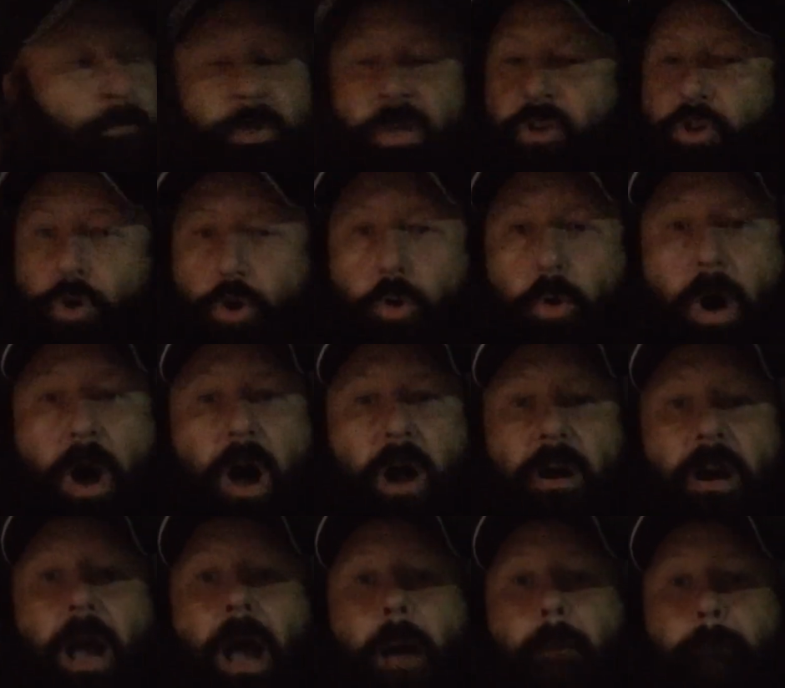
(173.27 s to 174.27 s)
You
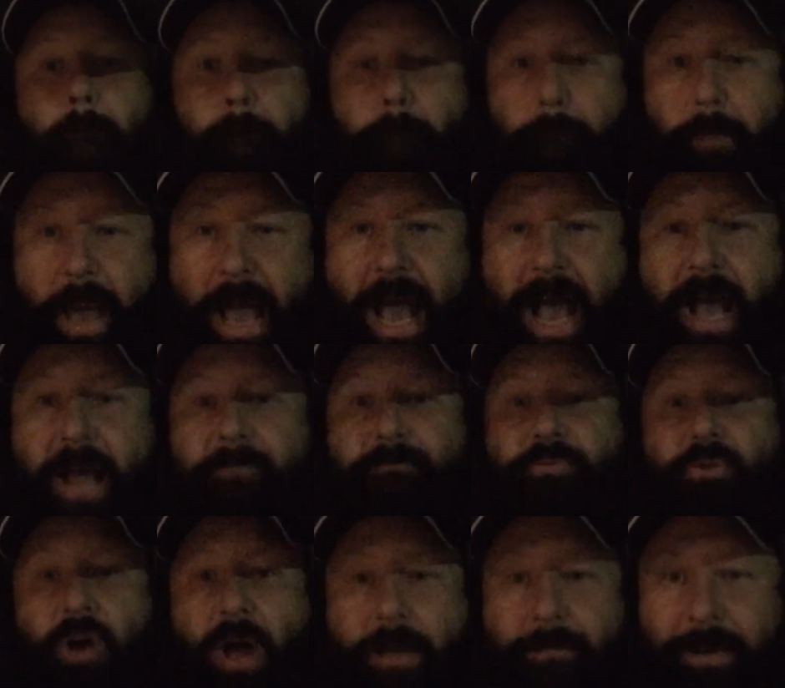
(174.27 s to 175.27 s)
are a bad
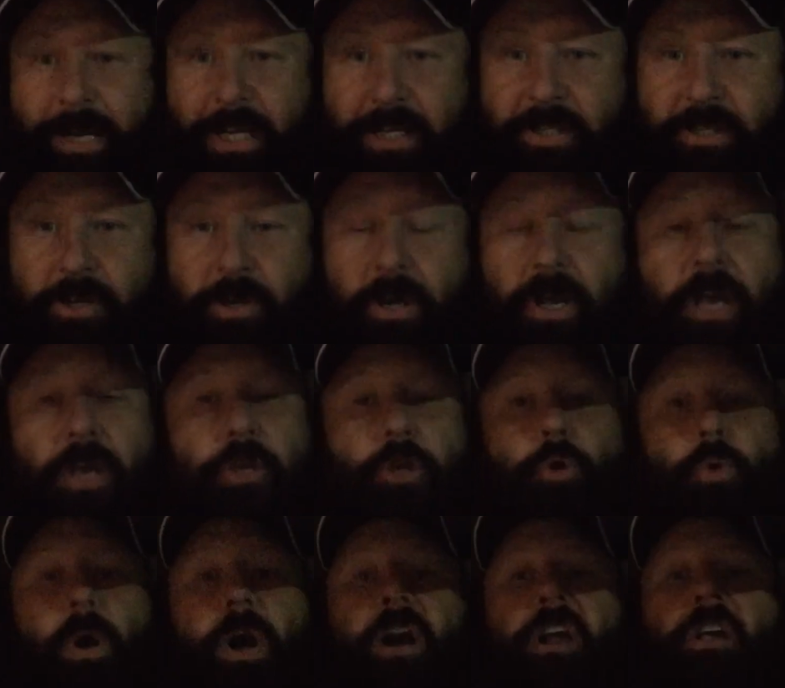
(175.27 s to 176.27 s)
prime minister.
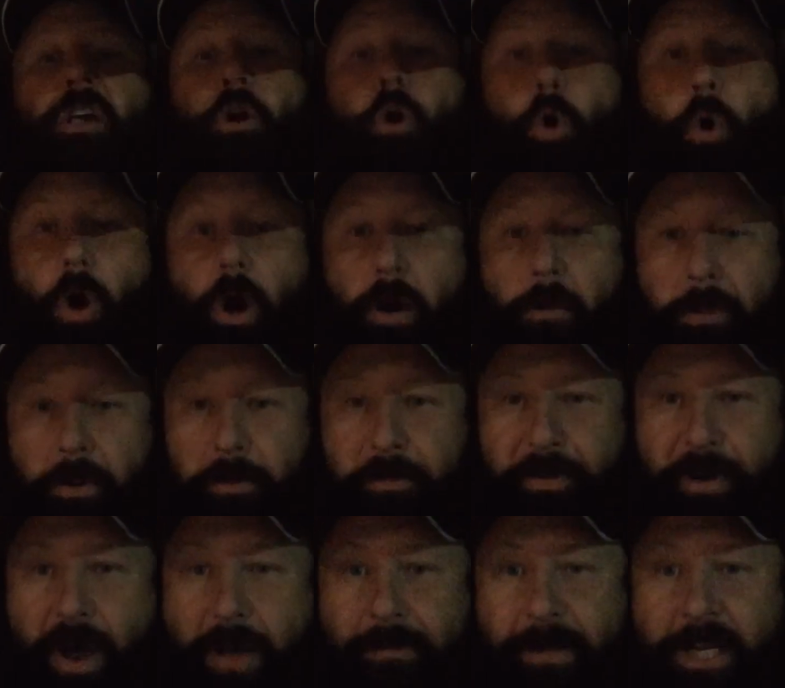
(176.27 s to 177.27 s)
You are a horrible
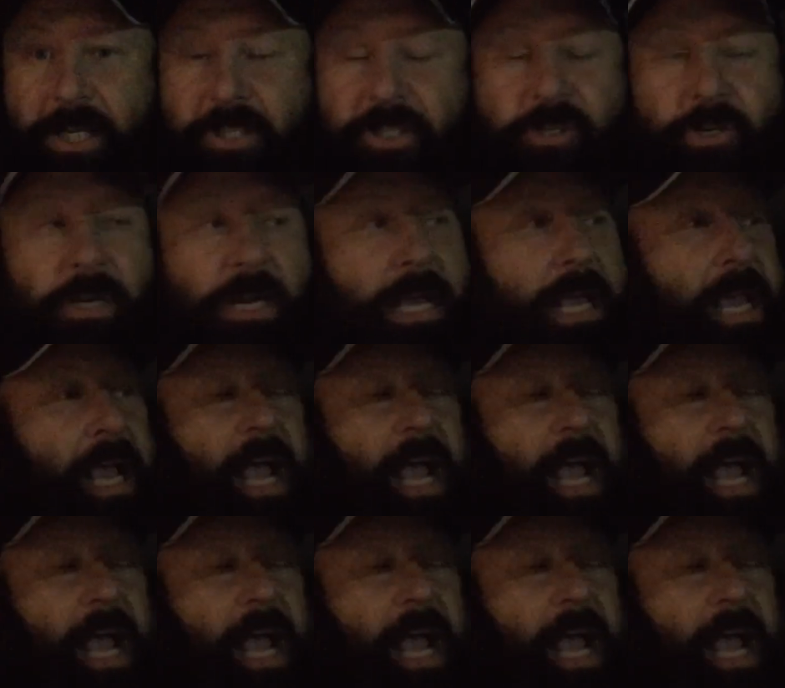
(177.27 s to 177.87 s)
prime minister.